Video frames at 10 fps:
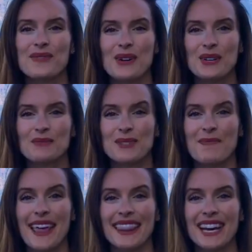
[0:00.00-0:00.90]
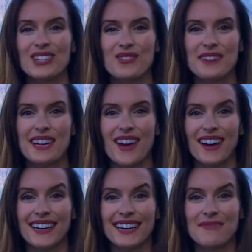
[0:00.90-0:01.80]
welcome to my luxury
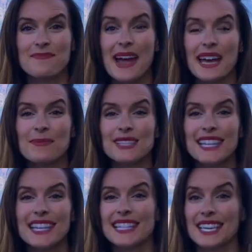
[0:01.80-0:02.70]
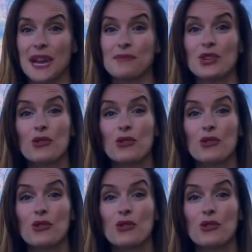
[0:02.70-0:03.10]
garden. My name's Elise and I'm